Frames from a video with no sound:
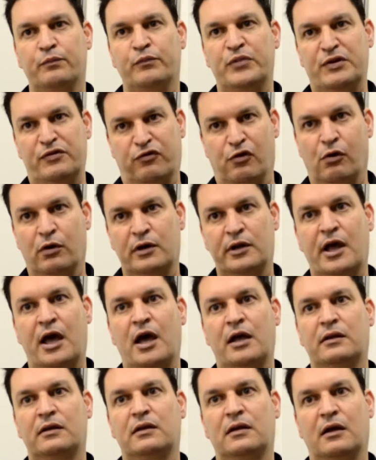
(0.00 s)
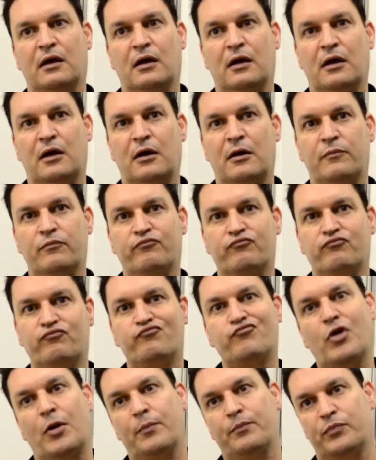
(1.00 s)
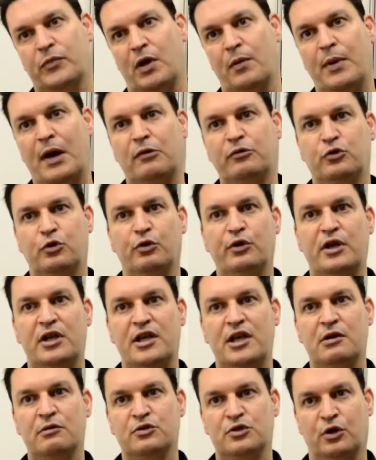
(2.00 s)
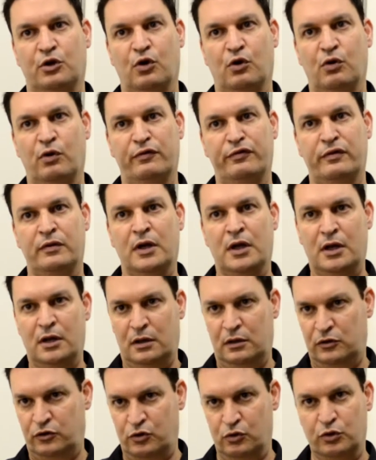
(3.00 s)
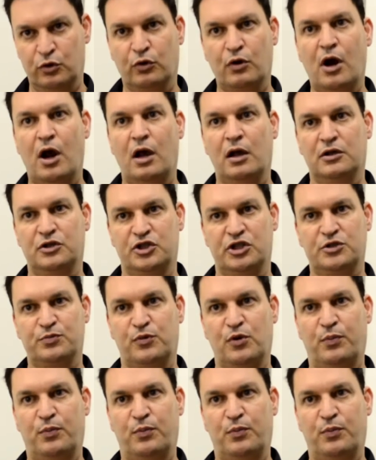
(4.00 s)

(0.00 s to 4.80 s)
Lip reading: before that, about 30 years ago, a few neurologists